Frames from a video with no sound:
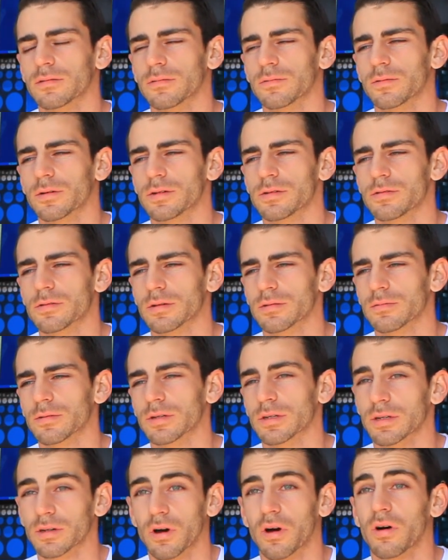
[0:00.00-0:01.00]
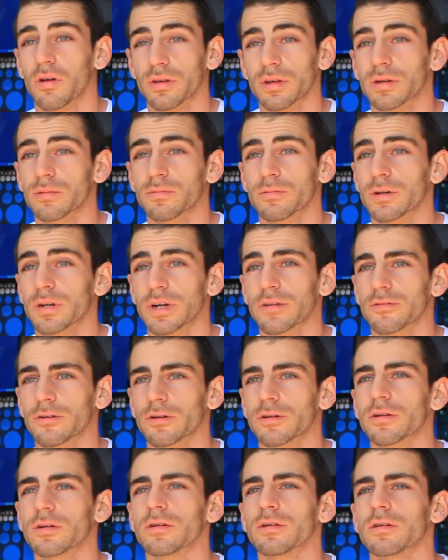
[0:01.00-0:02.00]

where you can really call them whenever.